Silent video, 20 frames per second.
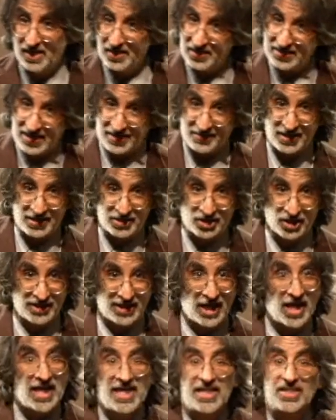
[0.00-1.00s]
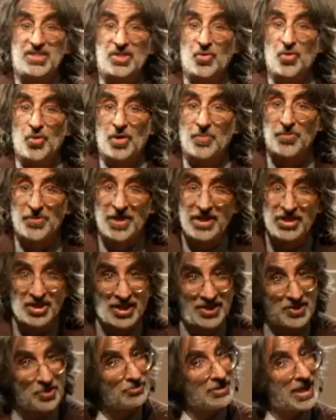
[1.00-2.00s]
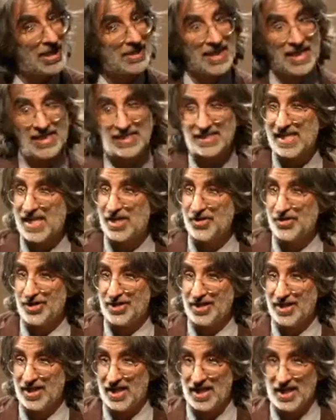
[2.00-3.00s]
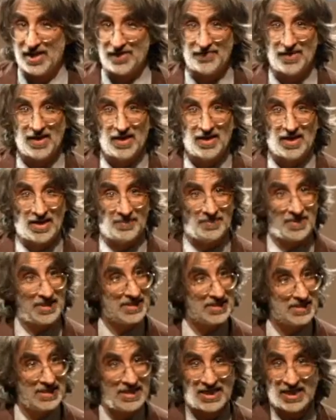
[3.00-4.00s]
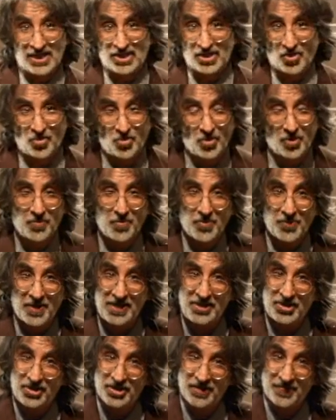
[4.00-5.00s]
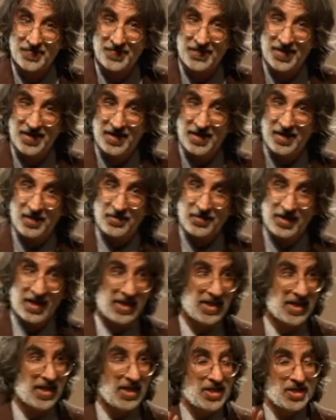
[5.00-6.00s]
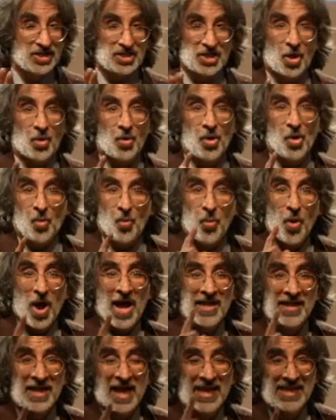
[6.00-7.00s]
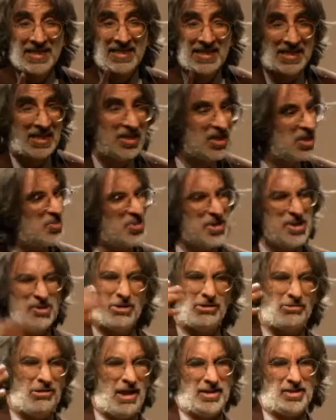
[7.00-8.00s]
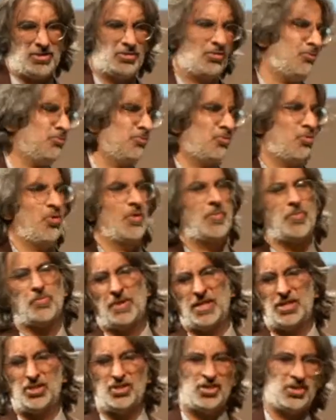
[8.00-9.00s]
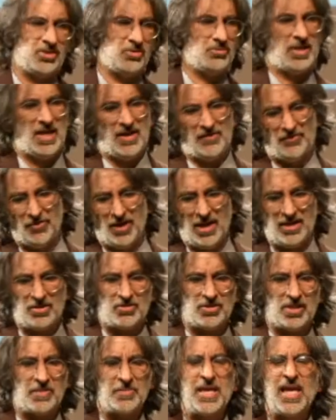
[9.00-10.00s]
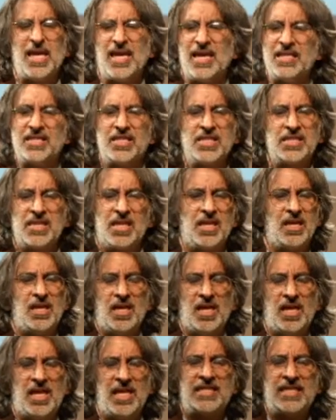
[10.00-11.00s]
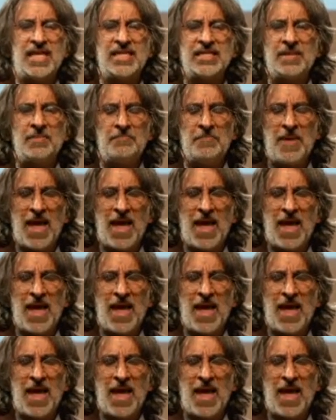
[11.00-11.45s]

because I'm going to shut it down. It's a corporation. I don't like that Saturday Night Live, NBC. It's a corporation. Okay. So one idea that you hear a lot is oh, corporations don't have rights or something. It just it doesn't